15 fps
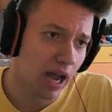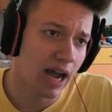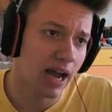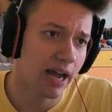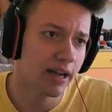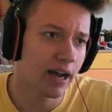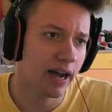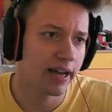
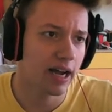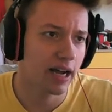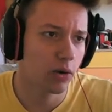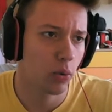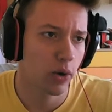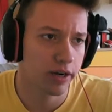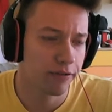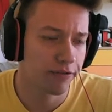I kind of
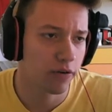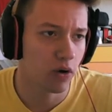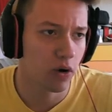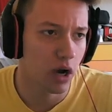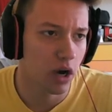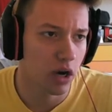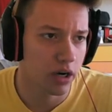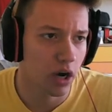went full
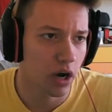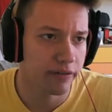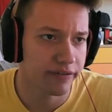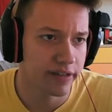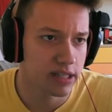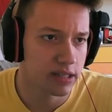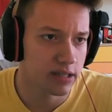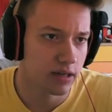on
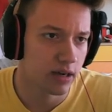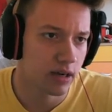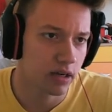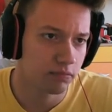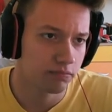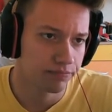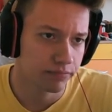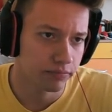offense
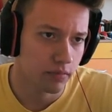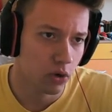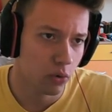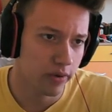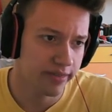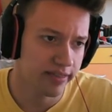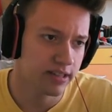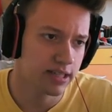
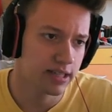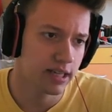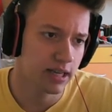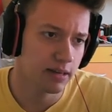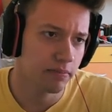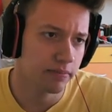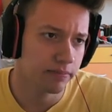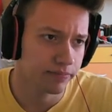with this
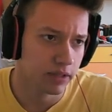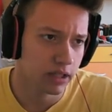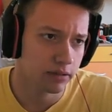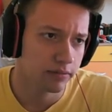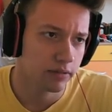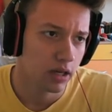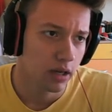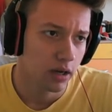team,
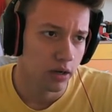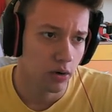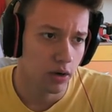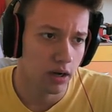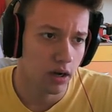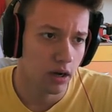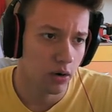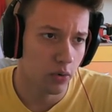
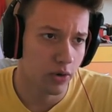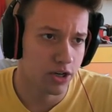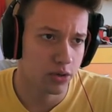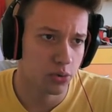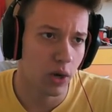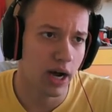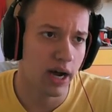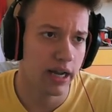which is
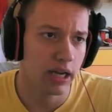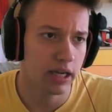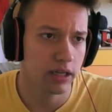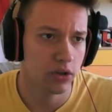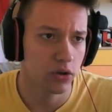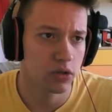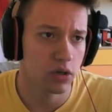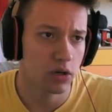why
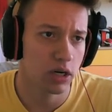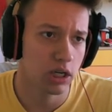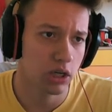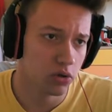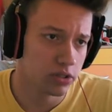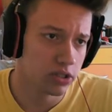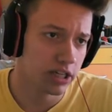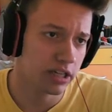
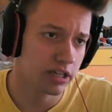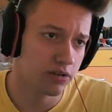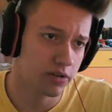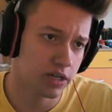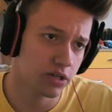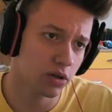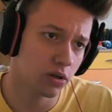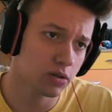you'll see the
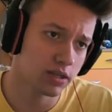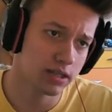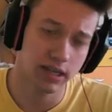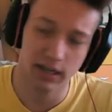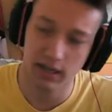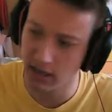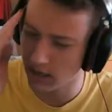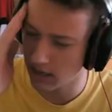results
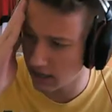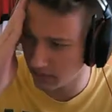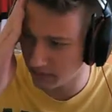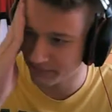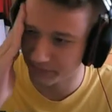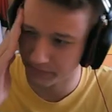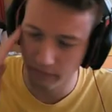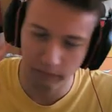that
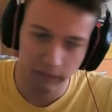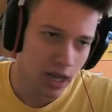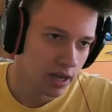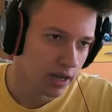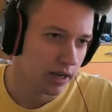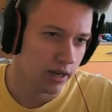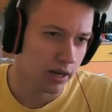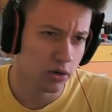
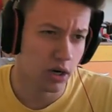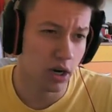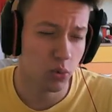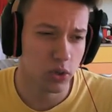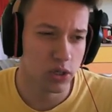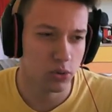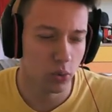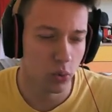it
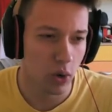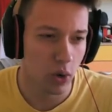was quite